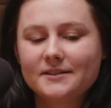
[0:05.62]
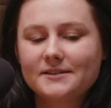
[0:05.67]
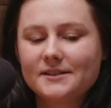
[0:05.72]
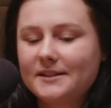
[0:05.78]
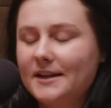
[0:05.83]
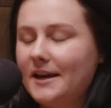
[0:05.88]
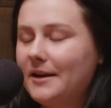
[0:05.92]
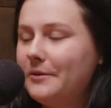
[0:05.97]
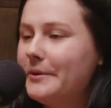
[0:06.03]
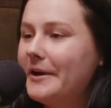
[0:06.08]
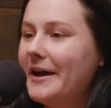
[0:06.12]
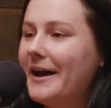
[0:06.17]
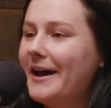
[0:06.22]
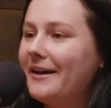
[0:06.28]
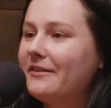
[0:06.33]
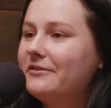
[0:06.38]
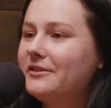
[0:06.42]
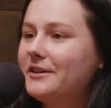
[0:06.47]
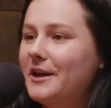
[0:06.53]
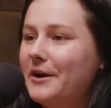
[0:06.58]
Today we
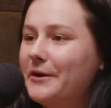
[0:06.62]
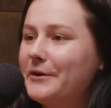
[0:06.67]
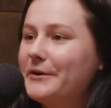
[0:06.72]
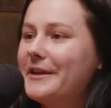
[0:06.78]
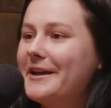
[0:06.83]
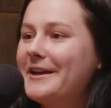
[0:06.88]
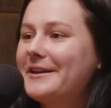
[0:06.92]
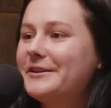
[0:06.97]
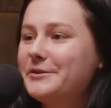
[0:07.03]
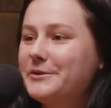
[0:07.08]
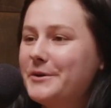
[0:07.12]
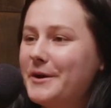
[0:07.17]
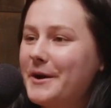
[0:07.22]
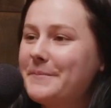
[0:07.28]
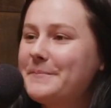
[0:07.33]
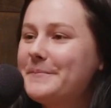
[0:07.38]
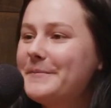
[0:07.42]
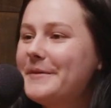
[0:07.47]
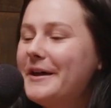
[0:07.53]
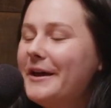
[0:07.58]
have Caroline
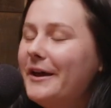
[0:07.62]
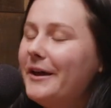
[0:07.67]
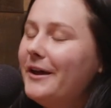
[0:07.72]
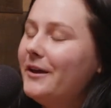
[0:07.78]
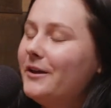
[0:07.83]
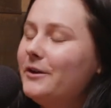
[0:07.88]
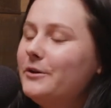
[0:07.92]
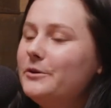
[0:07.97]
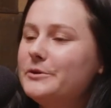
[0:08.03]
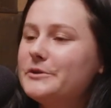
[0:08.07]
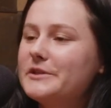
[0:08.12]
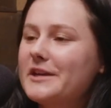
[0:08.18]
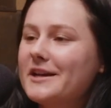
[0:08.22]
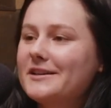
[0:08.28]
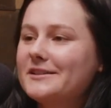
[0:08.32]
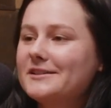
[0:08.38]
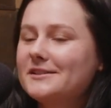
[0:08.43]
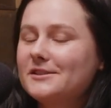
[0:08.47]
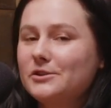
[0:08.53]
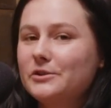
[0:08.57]
Crum, who's a
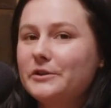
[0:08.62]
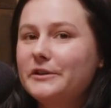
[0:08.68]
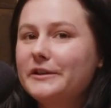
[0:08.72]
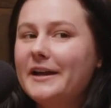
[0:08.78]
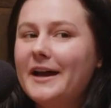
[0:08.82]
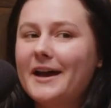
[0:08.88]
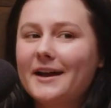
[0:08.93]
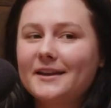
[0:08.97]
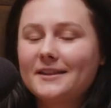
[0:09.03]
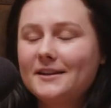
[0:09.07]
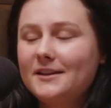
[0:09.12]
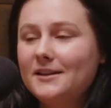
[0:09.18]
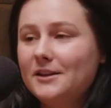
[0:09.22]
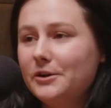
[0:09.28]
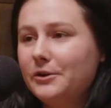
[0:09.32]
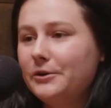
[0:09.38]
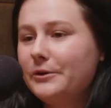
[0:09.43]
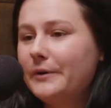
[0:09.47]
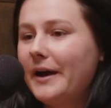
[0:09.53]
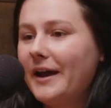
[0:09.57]
student at the
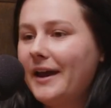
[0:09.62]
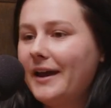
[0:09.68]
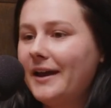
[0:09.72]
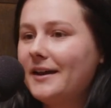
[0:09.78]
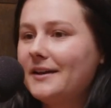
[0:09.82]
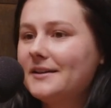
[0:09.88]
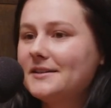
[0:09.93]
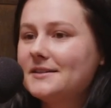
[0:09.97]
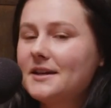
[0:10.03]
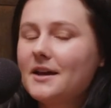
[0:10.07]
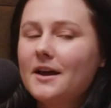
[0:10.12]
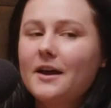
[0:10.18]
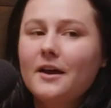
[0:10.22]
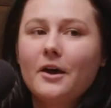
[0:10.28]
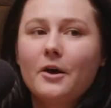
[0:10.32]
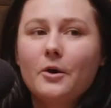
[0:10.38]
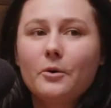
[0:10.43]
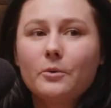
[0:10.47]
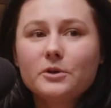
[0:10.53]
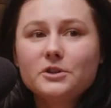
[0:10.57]
U, and
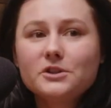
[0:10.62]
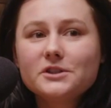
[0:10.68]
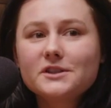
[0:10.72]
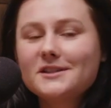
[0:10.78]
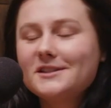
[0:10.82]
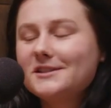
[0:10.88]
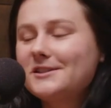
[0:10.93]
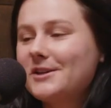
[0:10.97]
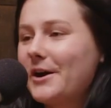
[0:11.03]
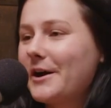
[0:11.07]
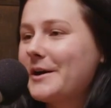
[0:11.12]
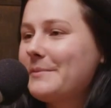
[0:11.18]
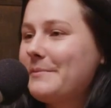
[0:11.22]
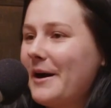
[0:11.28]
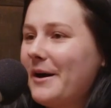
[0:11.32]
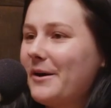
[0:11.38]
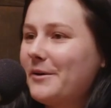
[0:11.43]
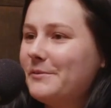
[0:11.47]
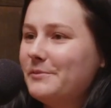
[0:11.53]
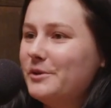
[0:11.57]
we're just going to talk
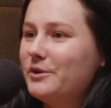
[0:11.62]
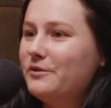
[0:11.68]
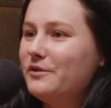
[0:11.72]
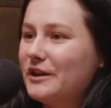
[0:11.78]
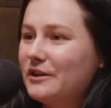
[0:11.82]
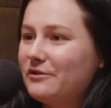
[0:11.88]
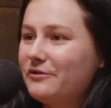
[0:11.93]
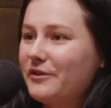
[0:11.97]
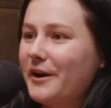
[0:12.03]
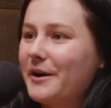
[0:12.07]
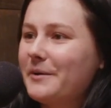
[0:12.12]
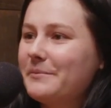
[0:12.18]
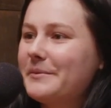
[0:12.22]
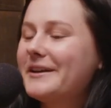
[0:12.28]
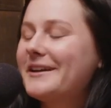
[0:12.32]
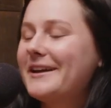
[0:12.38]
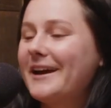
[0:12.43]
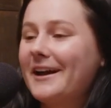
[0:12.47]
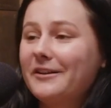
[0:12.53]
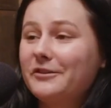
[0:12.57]
about moving from
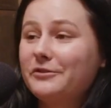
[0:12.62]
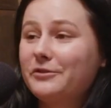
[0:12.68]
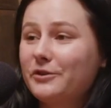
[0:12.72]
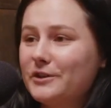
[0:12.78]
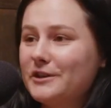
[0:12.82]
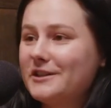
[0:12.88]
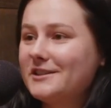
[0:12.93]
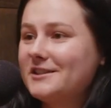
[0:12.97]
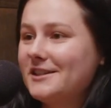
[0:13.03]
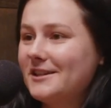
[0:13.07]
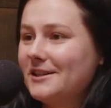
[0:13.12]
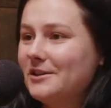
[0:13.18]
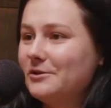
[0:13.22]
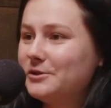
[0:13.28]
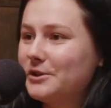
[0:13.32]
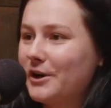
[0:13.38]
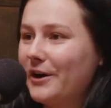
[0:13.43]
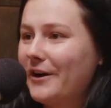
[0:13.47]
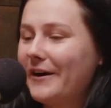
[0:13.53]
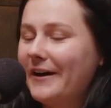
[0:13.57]
California to
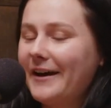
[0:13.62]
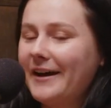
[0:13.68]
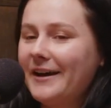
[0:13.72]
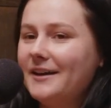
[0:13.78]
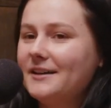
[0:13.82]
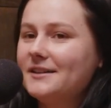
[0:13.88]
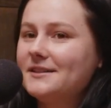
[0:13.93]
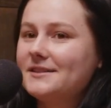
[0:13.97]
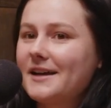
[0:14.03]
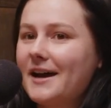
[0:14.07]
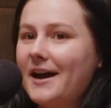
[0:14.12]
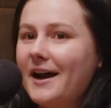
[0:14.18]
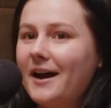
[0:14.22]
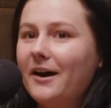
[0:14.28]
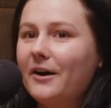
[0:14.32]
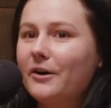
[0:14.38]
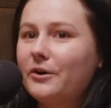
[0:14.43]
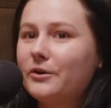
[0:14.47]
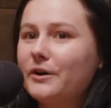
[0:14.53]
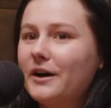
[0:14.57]
Utah and
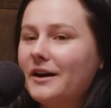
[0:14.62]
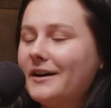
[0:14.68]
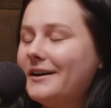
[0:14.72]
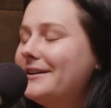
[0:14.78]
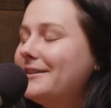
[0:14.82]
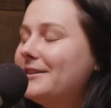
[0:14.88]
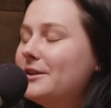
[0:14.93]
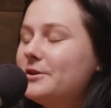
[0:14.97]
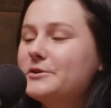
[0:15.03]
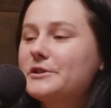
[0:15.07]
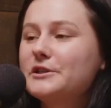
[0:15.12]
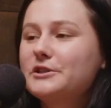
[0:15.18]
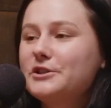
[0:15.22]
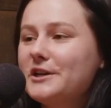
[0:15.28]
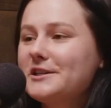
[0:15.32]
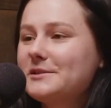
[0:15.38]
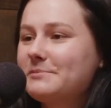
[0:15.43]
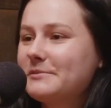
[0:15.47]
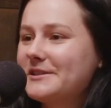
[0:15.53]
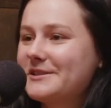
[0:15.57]
how those
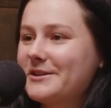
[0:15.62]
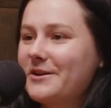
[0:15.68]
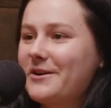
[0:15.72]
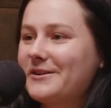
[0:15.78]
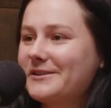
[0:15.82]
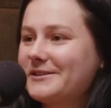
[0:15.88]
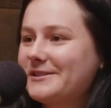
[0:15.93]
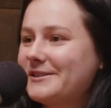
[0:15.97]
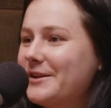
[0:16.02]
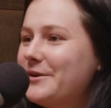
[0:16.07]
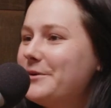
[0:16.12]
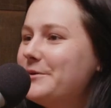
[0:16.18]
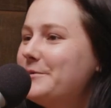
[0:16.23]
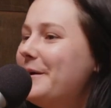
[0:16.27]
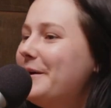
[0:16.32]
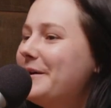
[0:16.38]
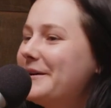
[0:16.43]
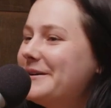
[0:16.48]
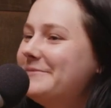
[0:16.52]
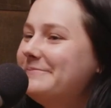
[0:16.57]
adjustments are. So
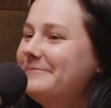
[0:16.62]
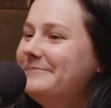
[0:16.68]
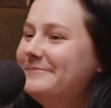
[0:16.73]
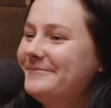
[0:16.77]
welcome.